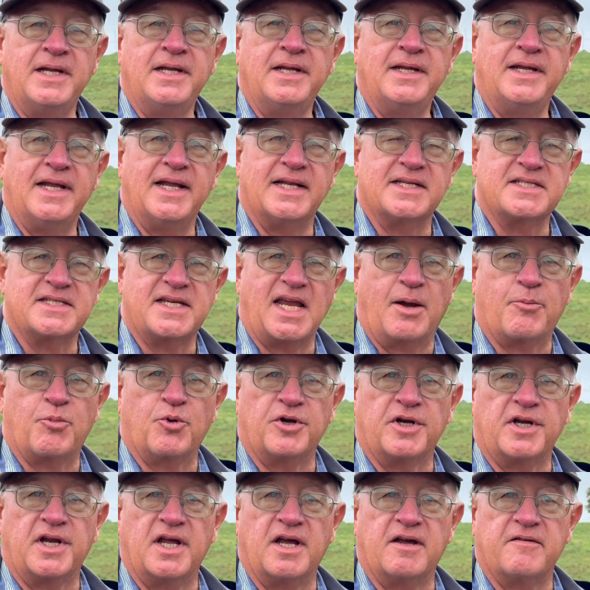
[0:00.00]
It's temperate
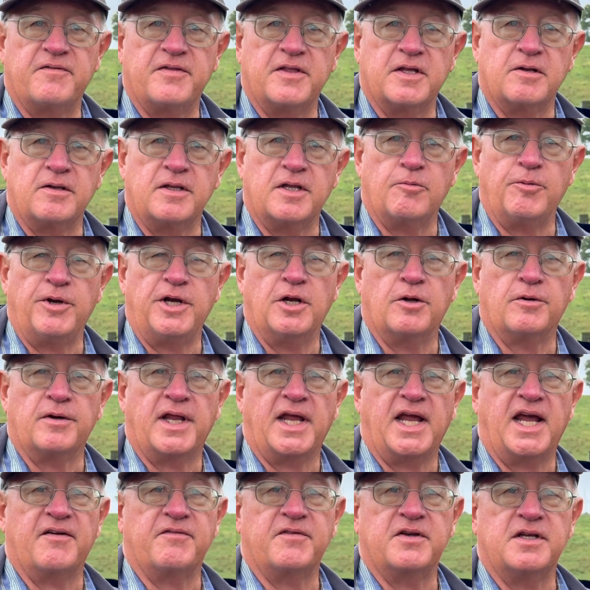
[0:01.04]
enough that we don't
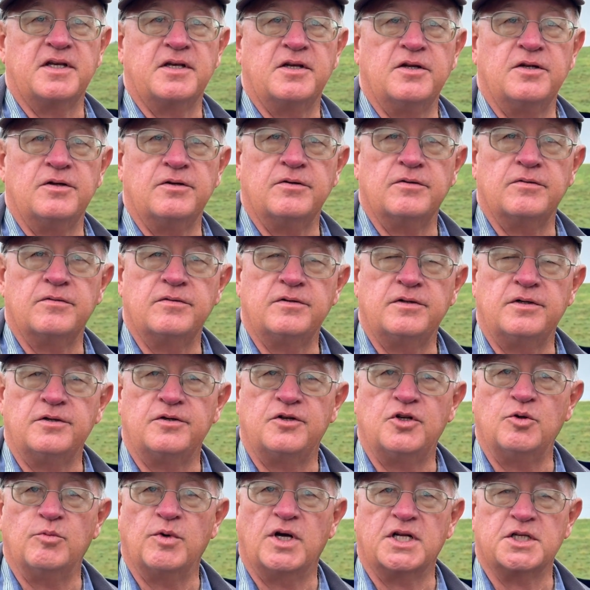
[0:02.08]
have to do
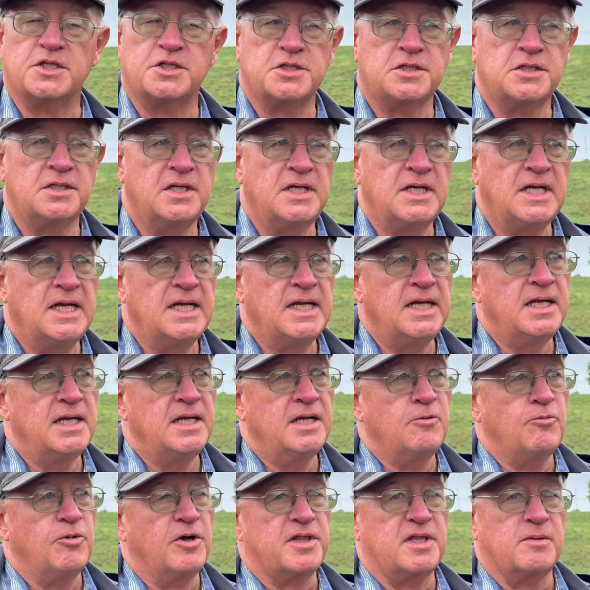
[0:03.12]
too much
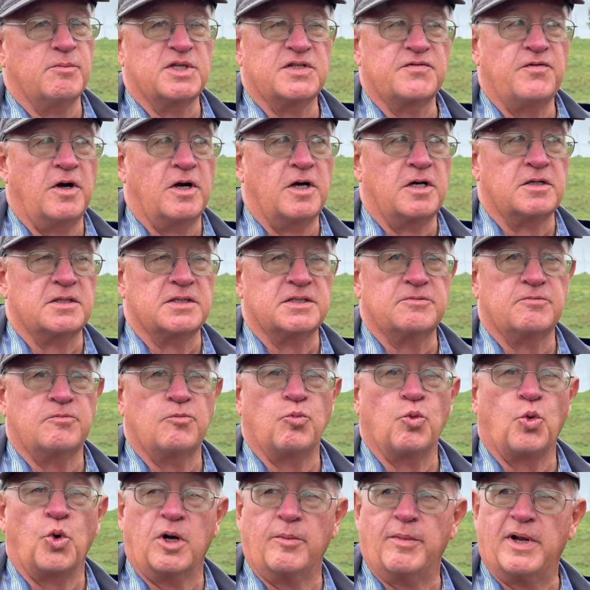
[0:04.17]
with them as far as
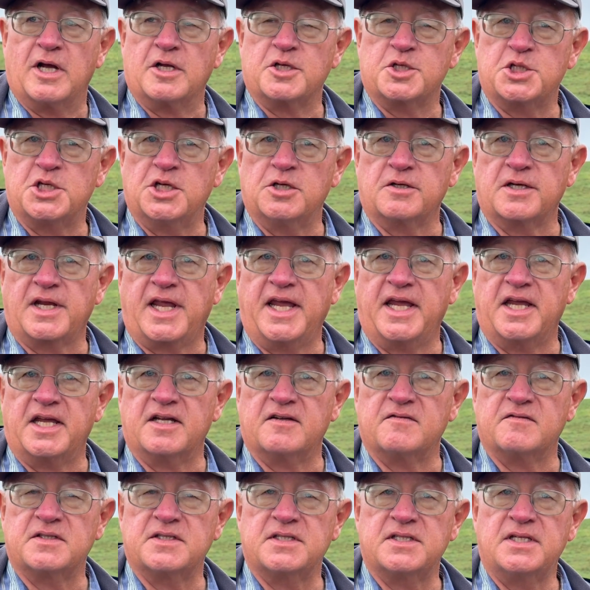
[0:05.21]
worried about chilled
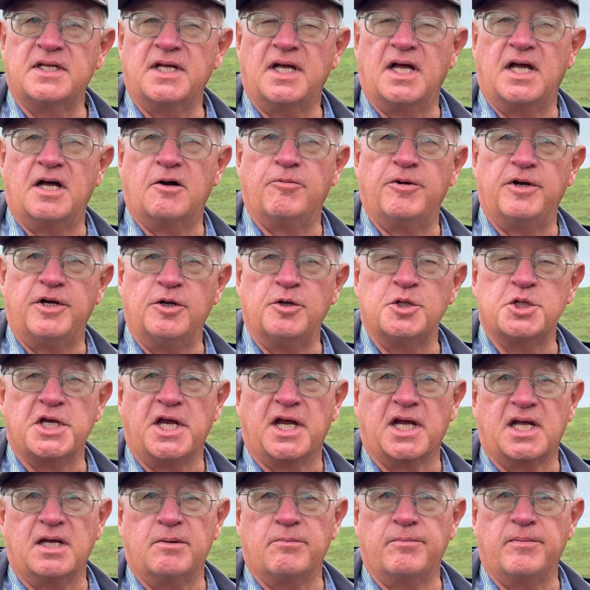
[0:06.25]
calves. We do
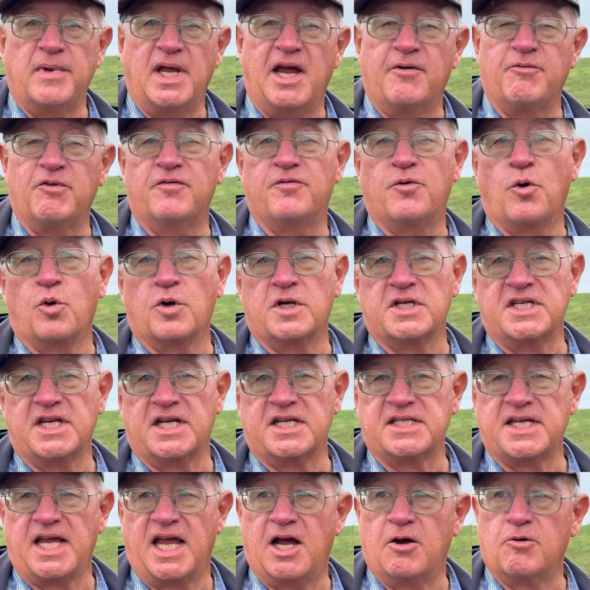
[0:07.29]
check them every 4 to
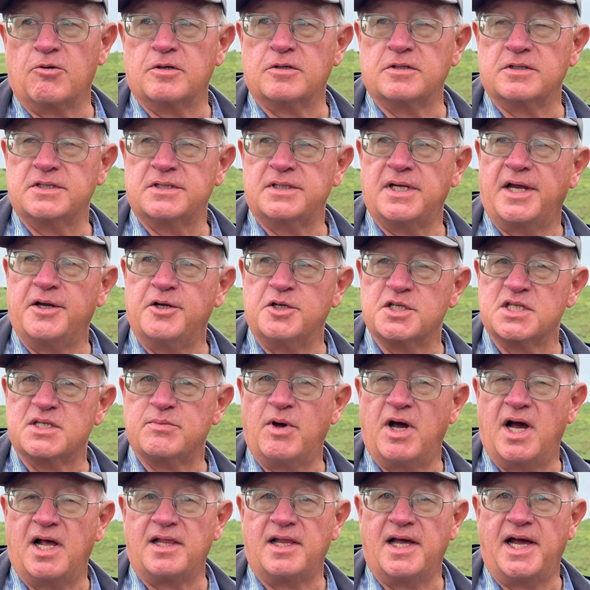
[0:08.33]
6 hours. I use a
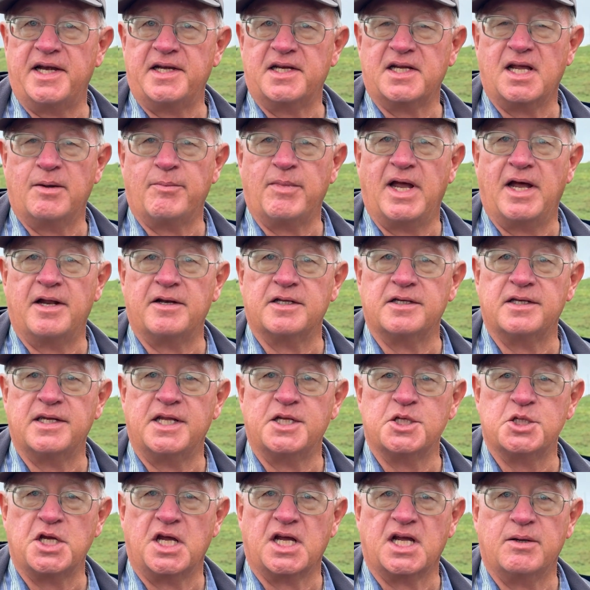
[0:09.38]
spotlight to come out and
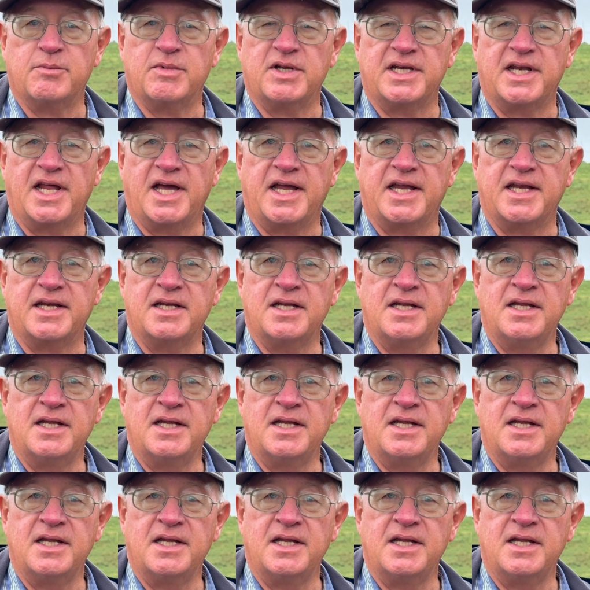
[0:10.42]
check them at night.